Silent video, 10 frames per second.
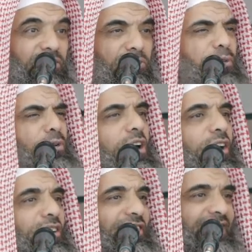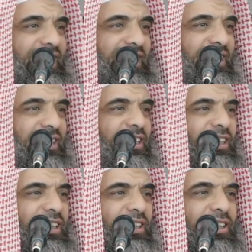full-heartedly,
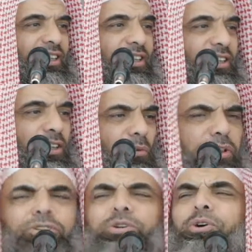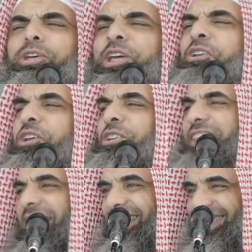with joy and
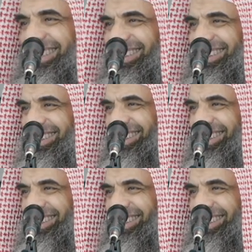content.